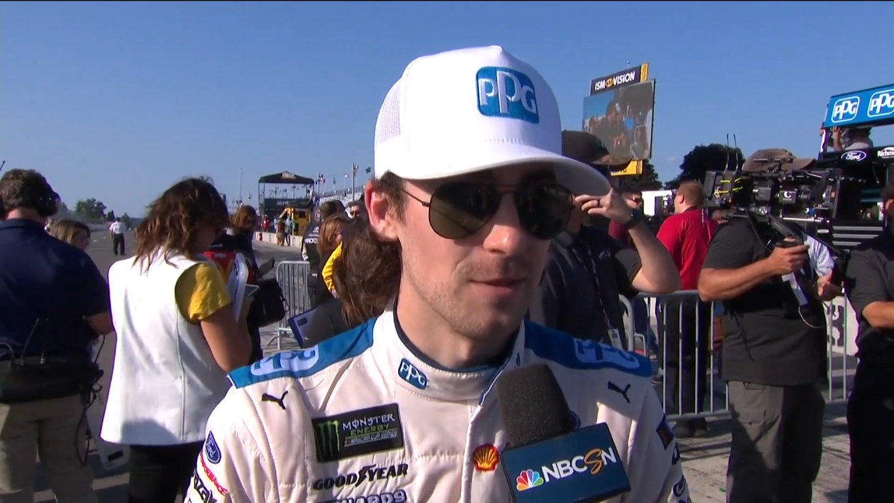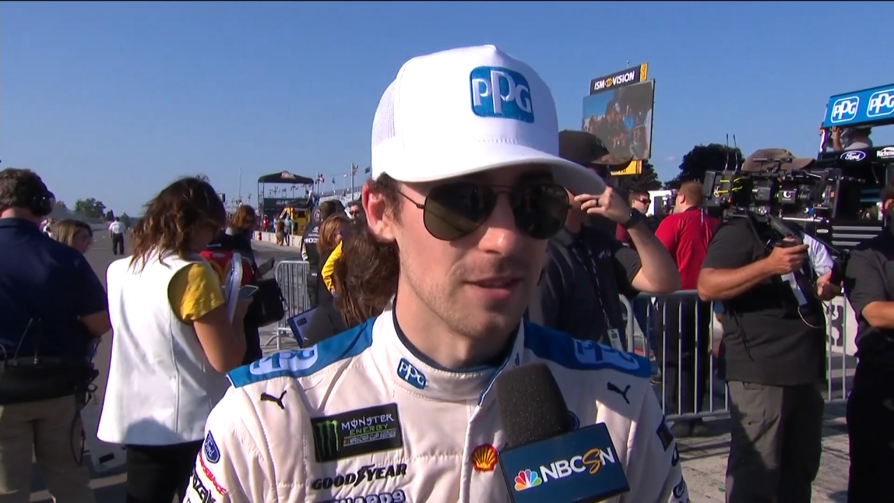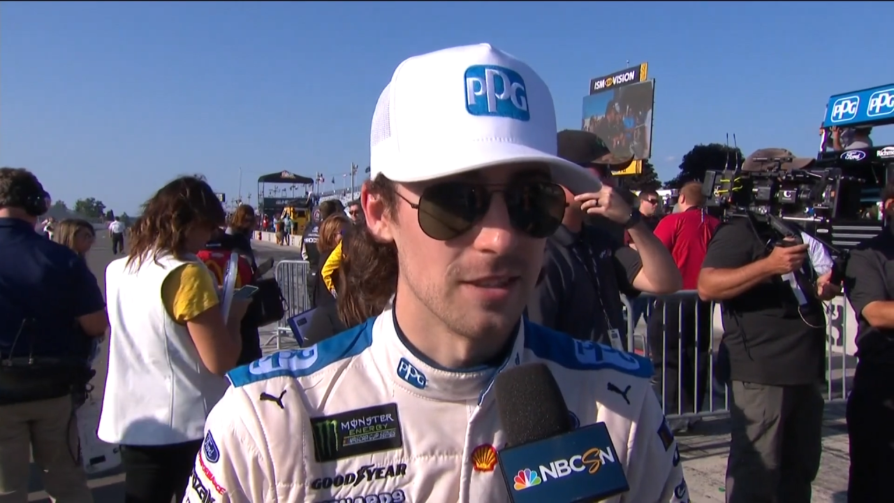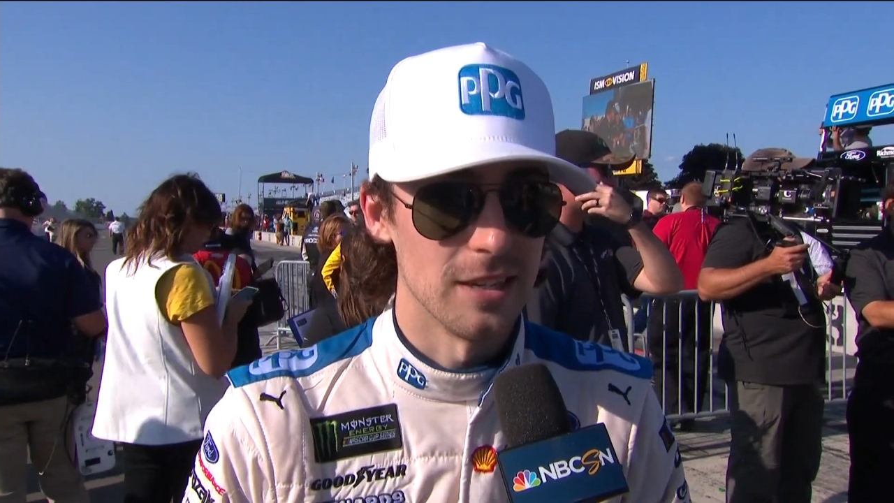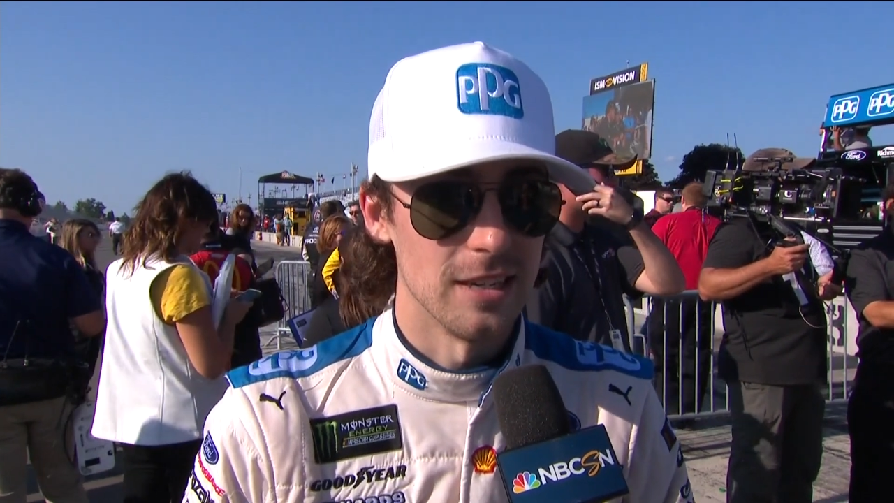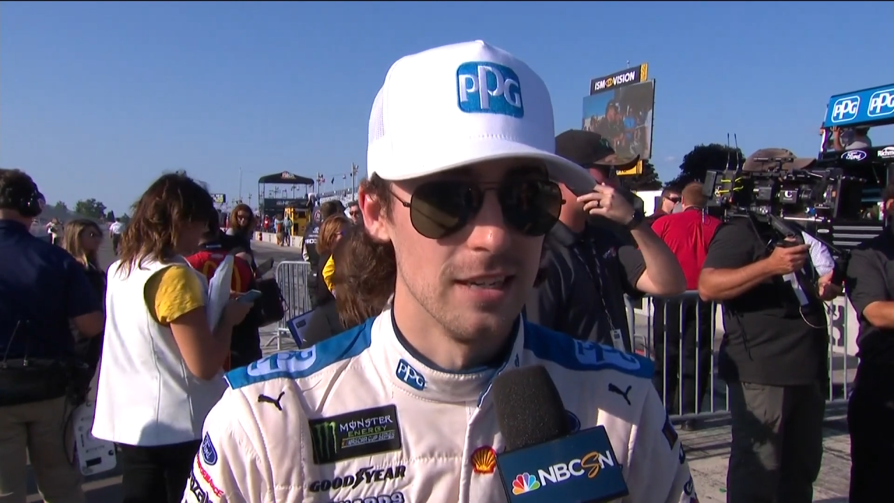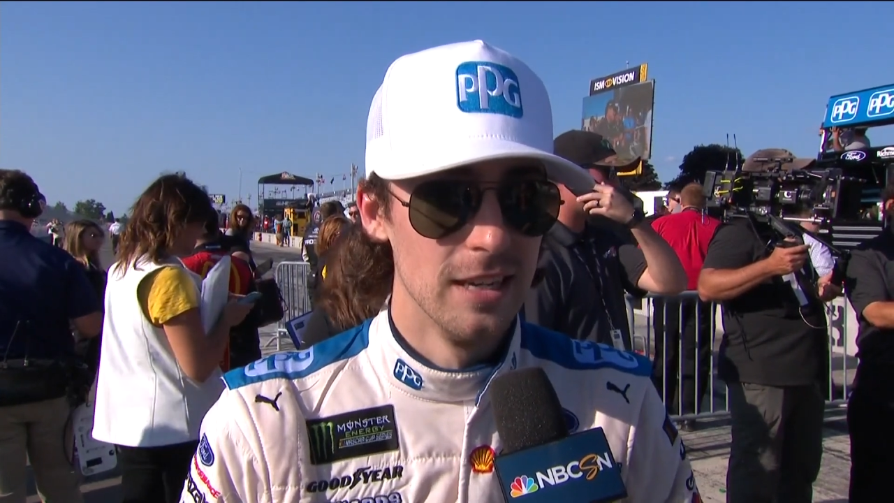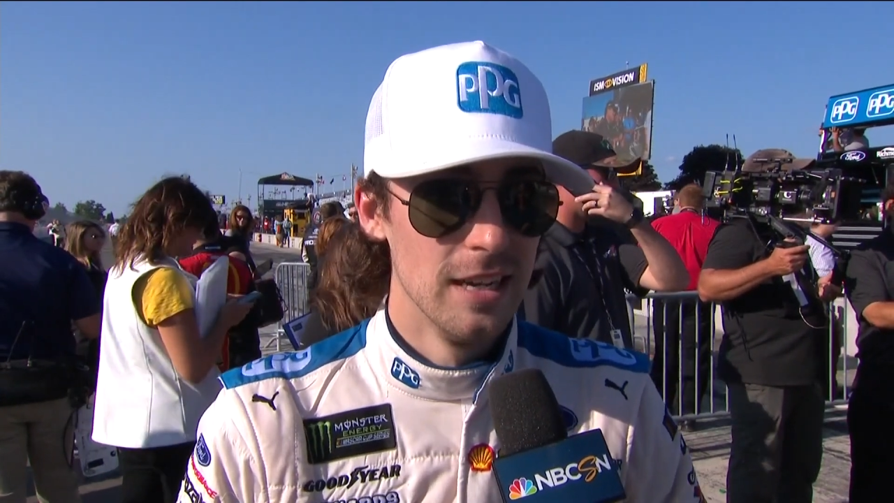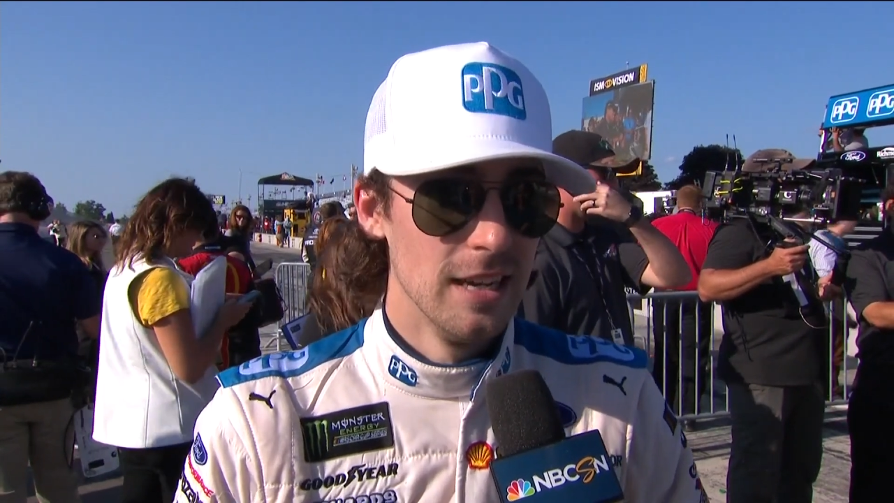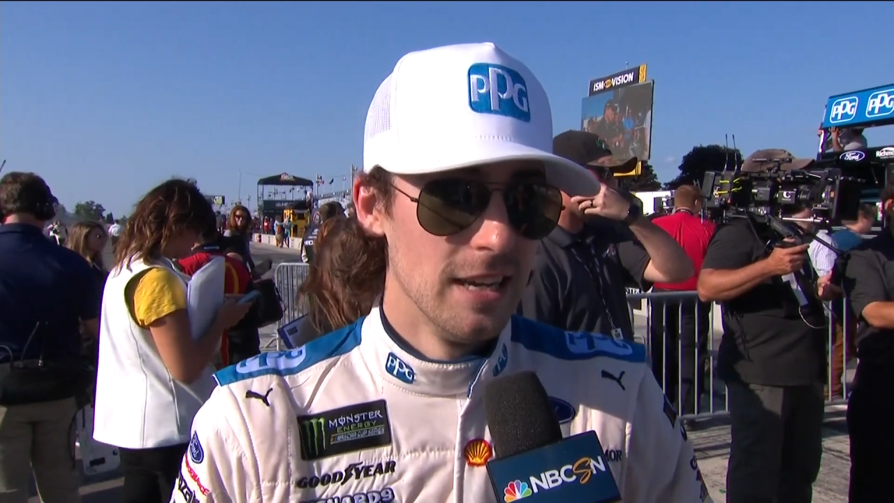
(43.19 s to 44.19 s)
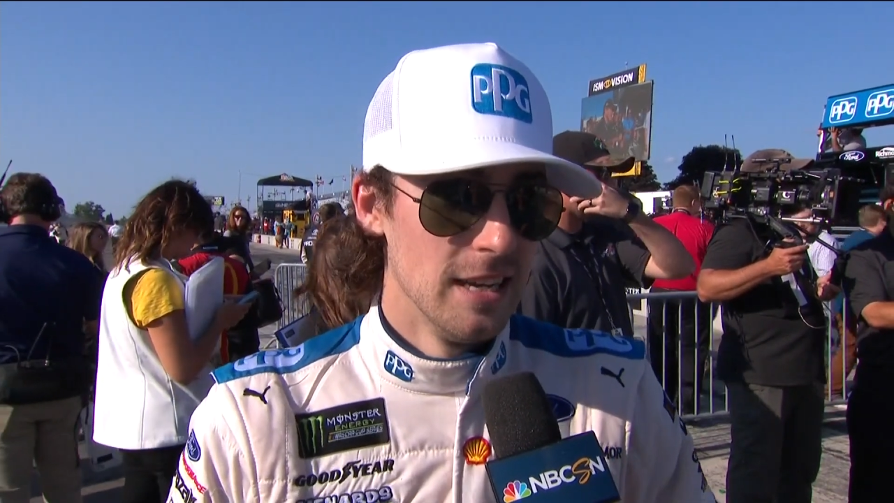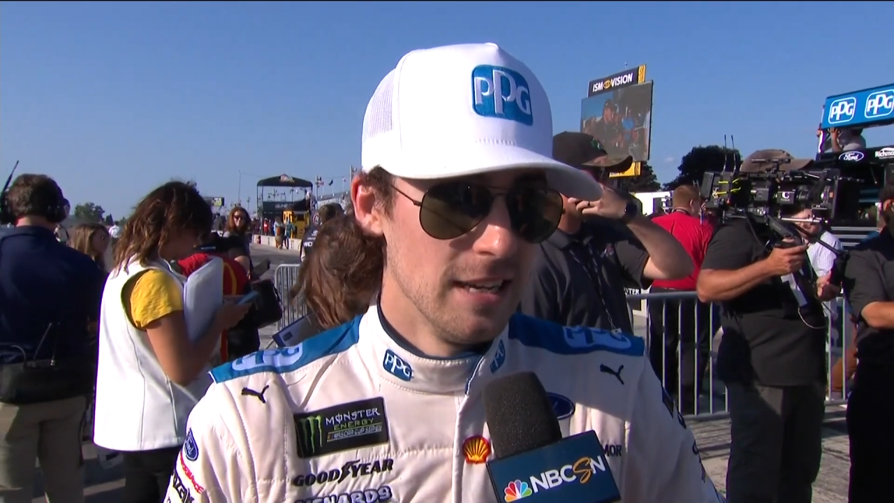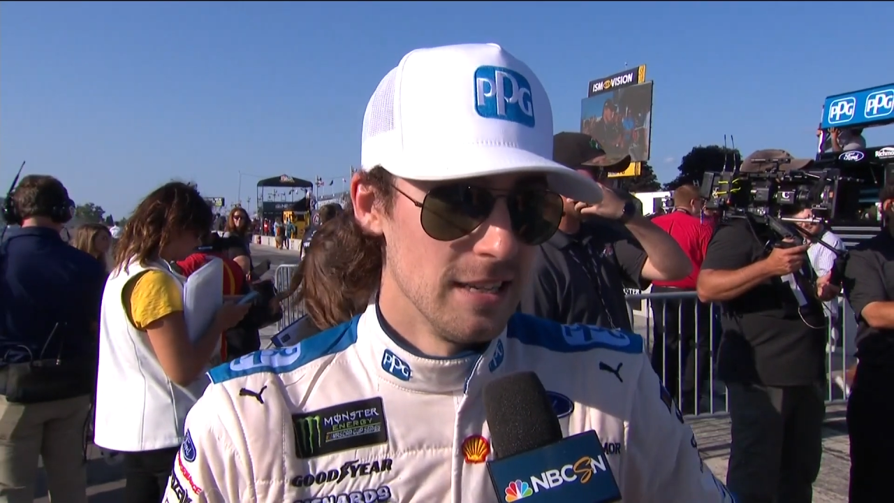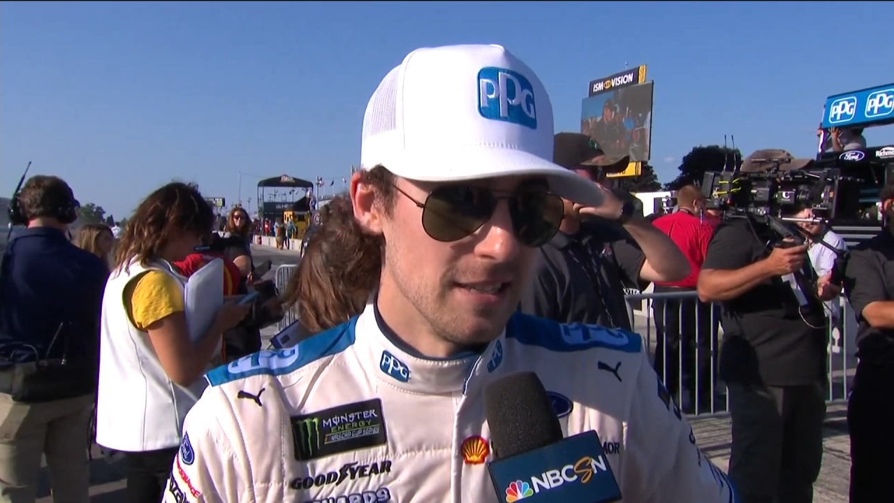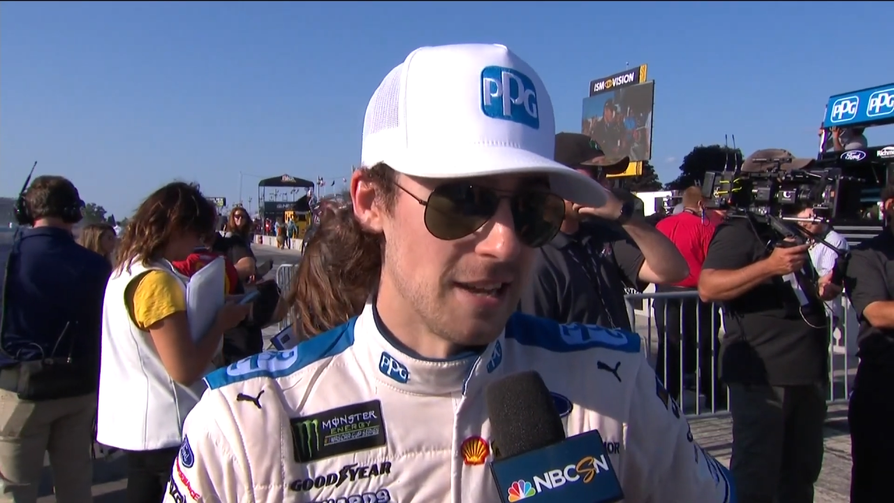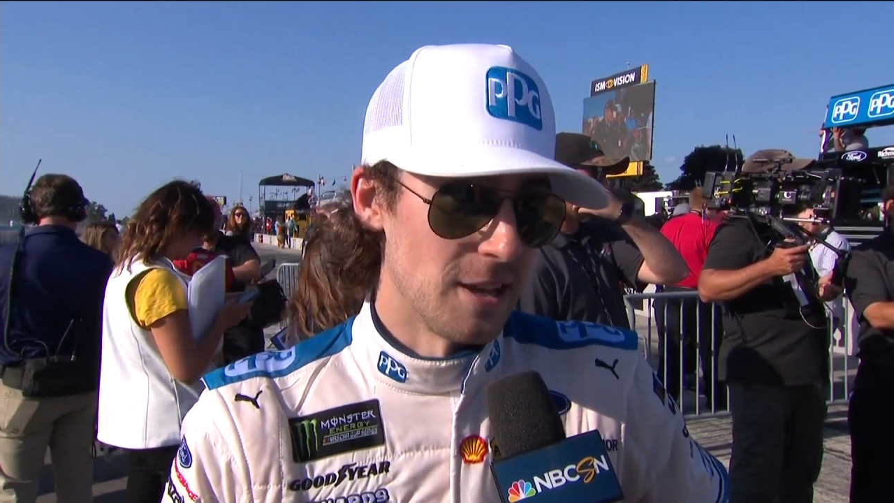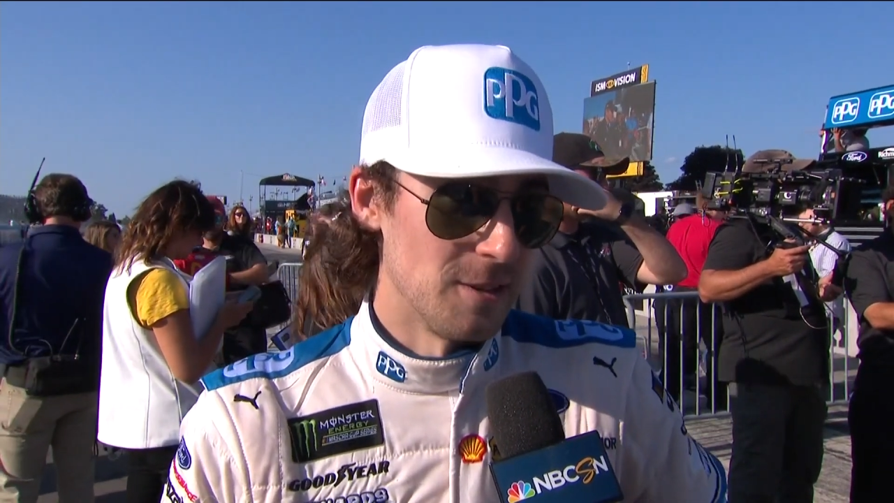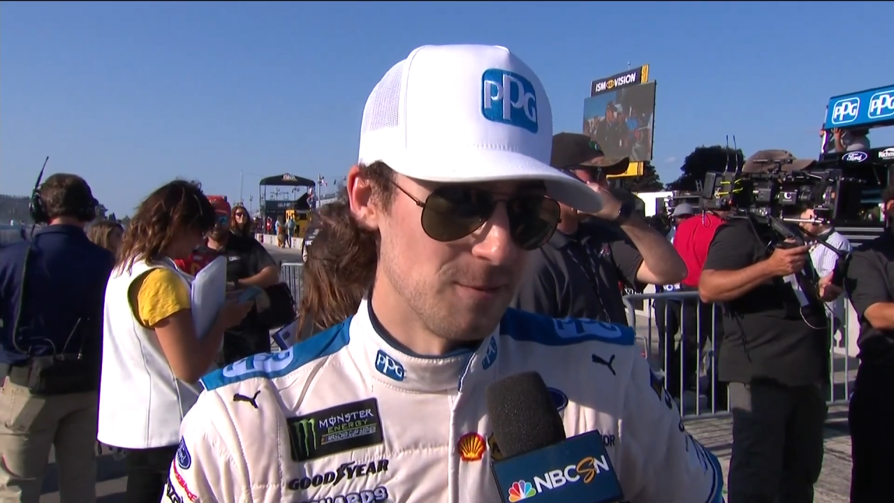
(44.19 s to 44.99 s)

But not